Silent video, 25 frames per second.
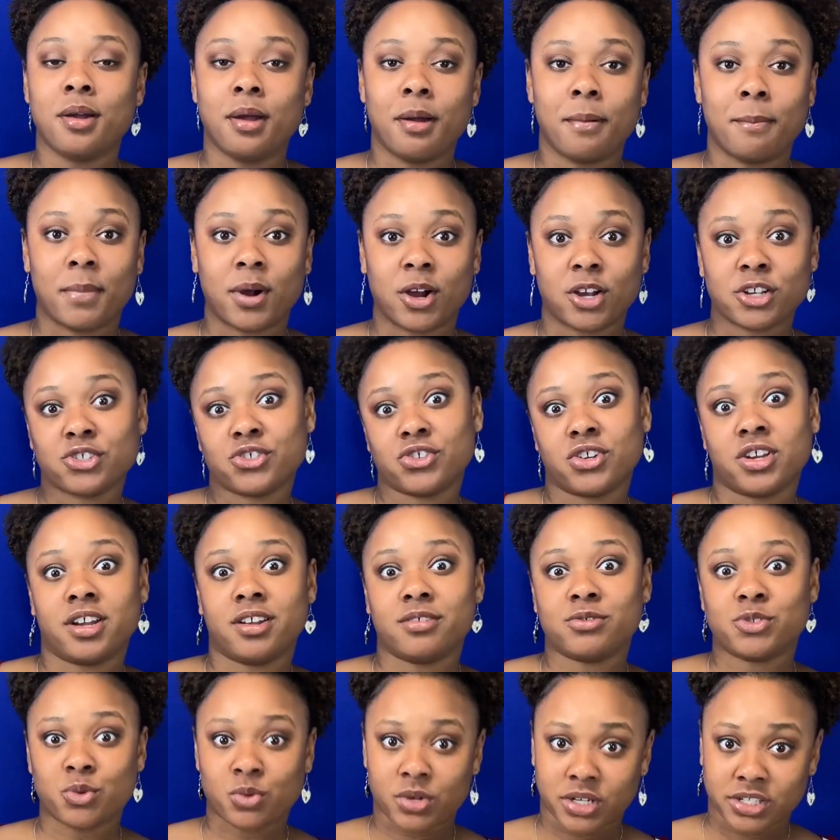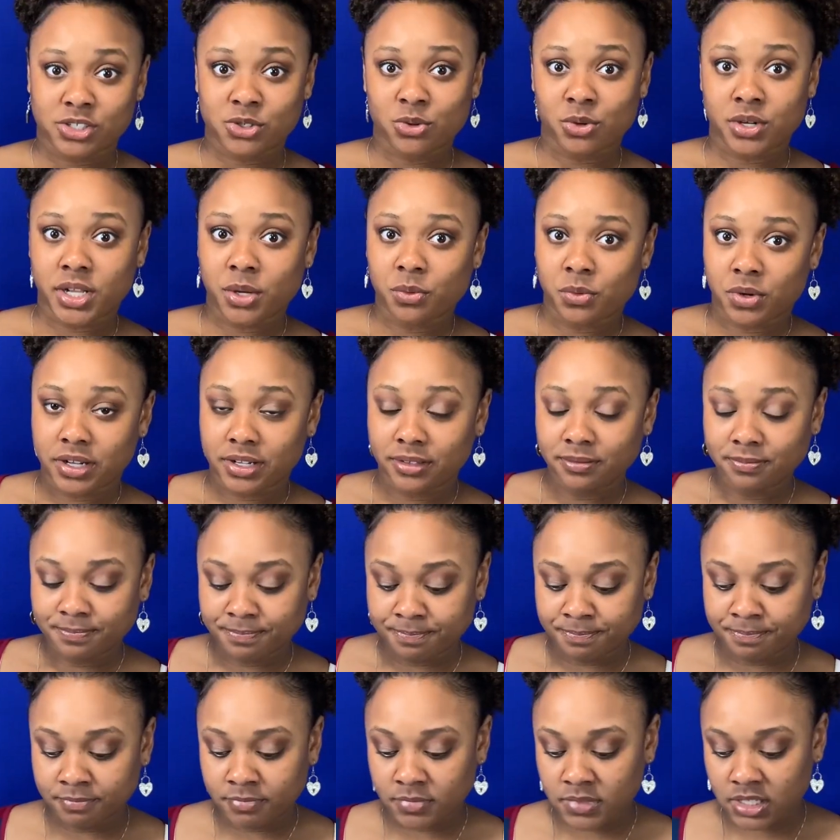March of 2021.
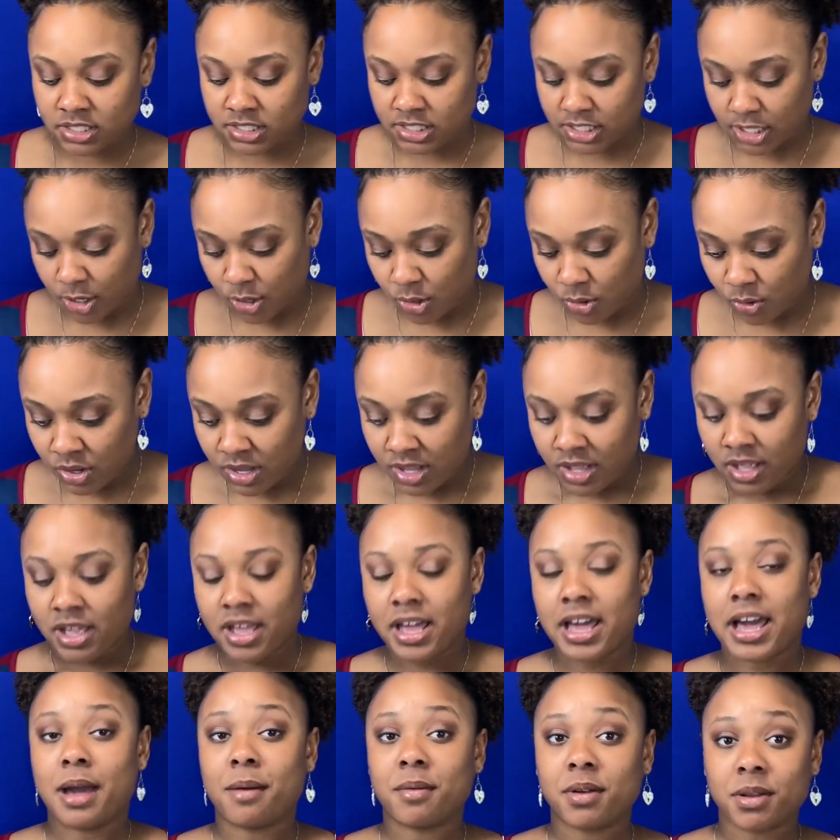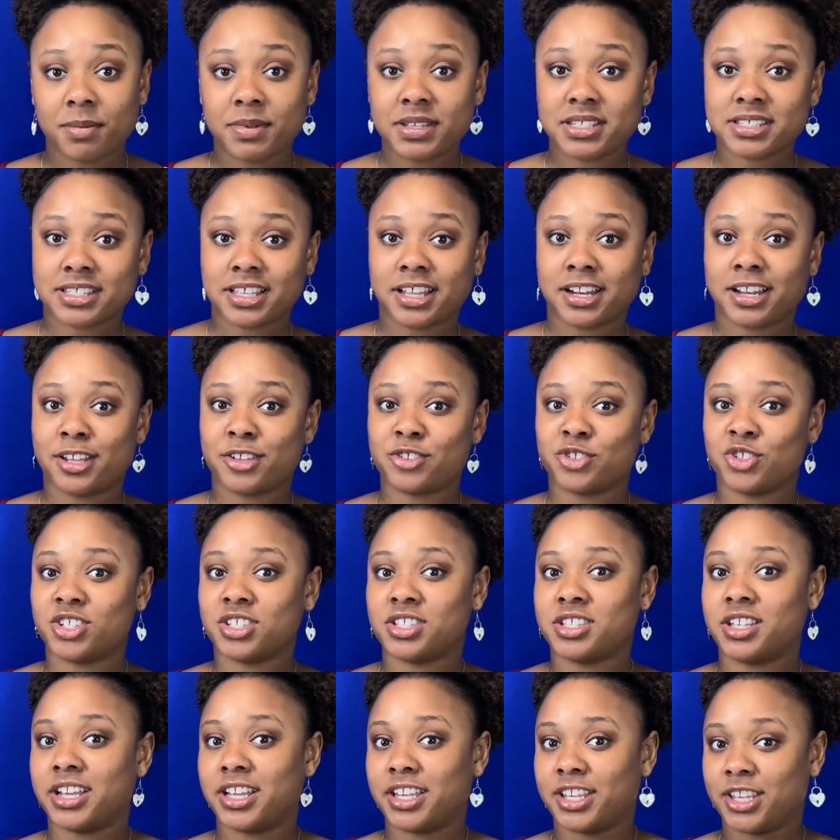So I'm going to be studying just
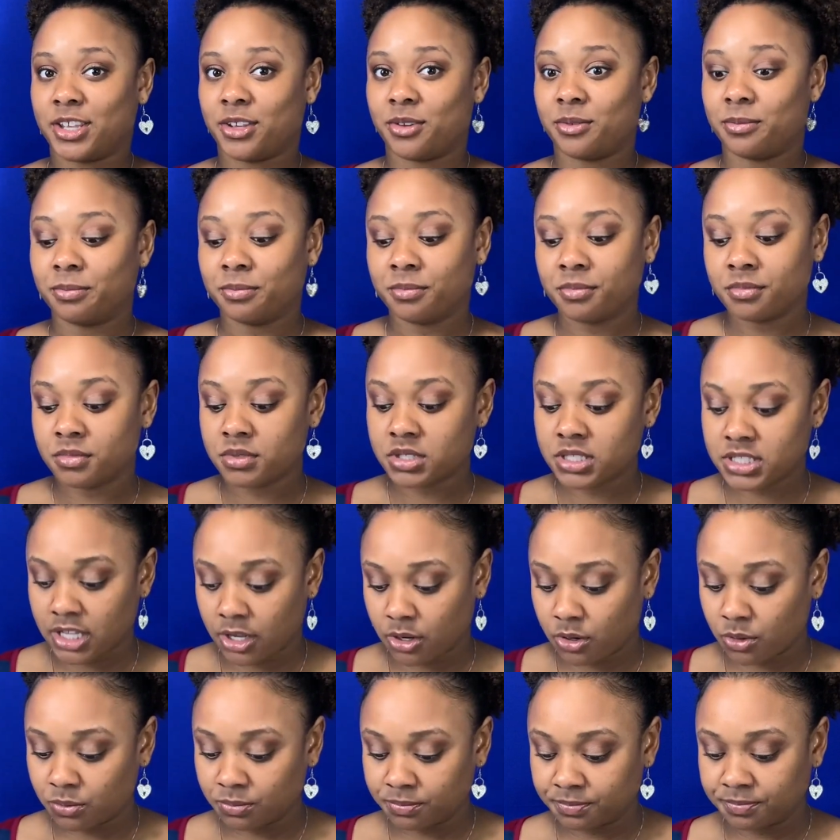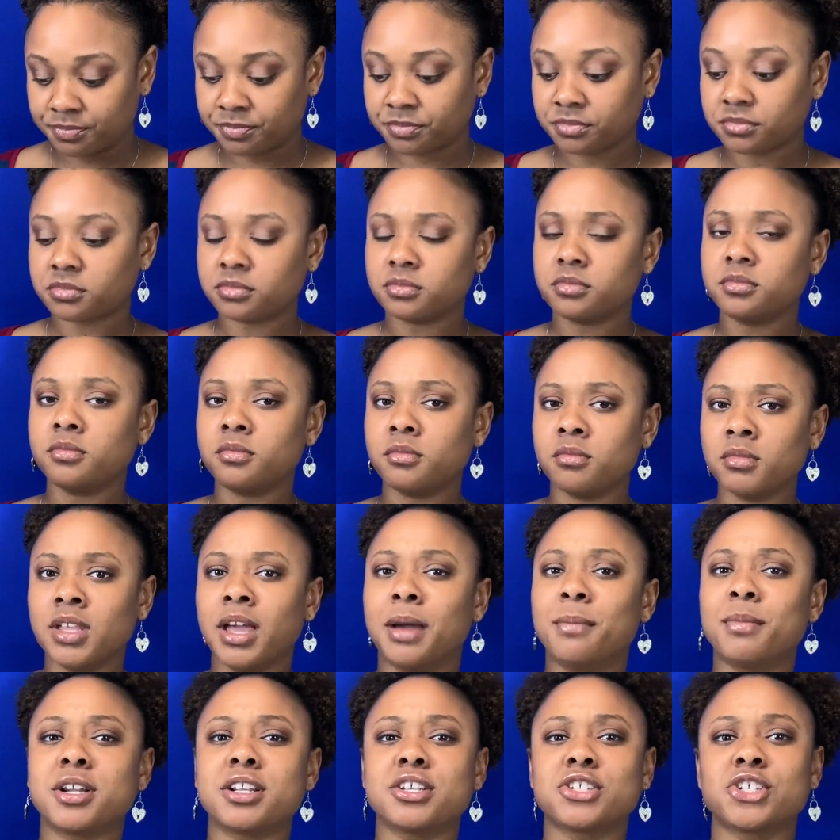like you. So
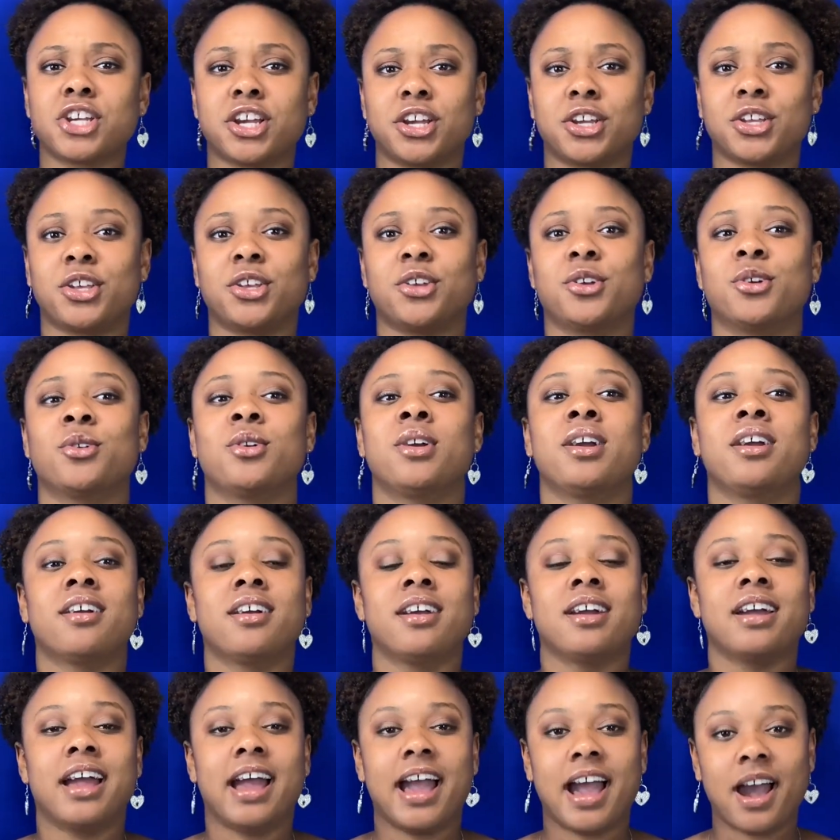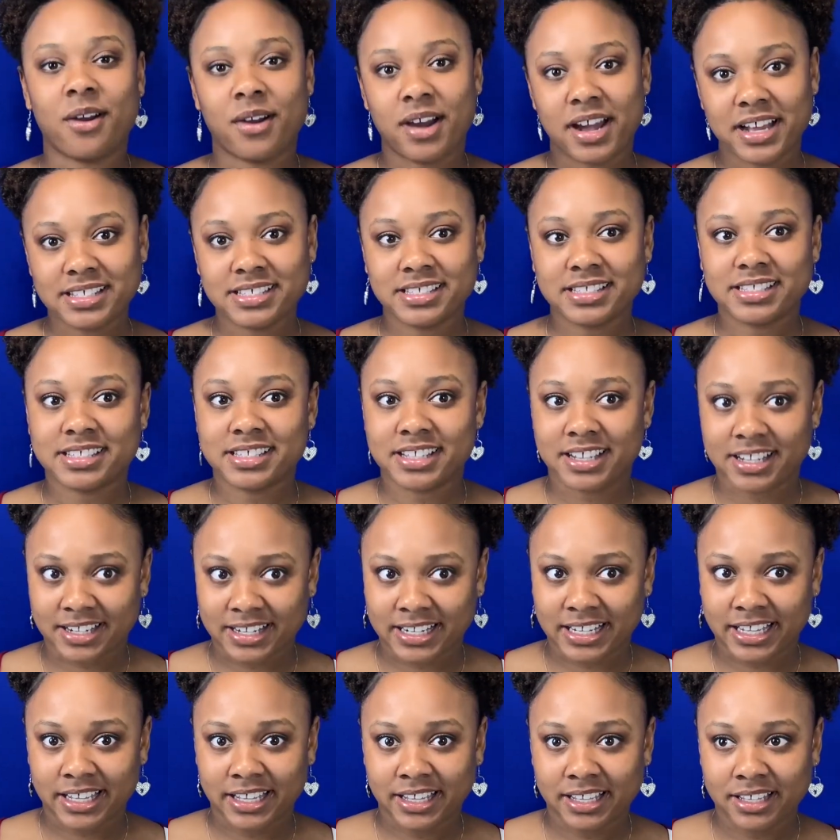I'm going to show you how I
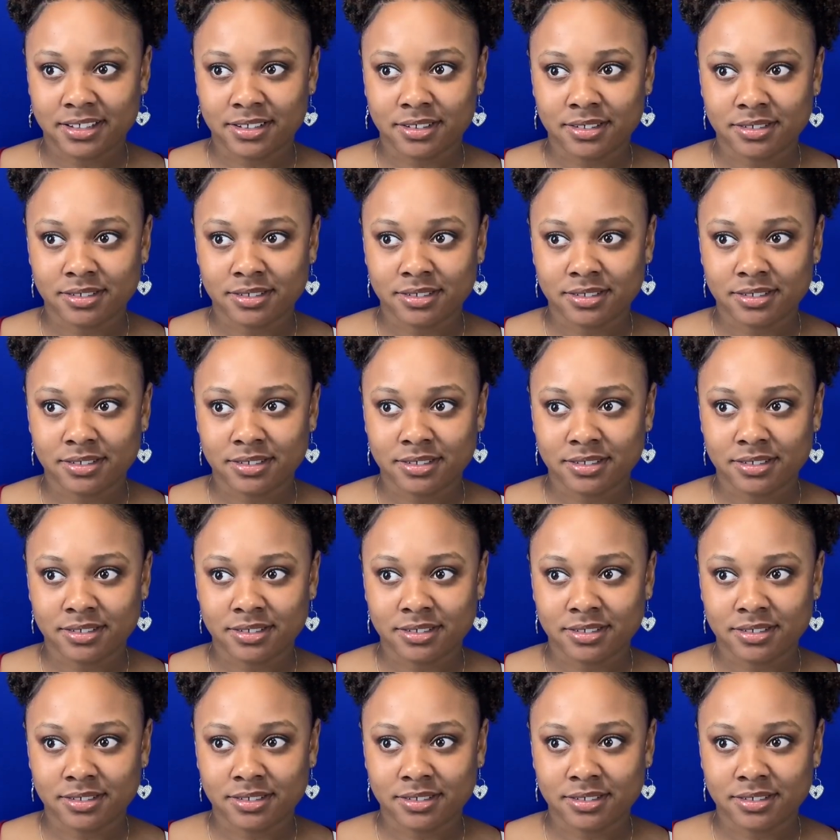study.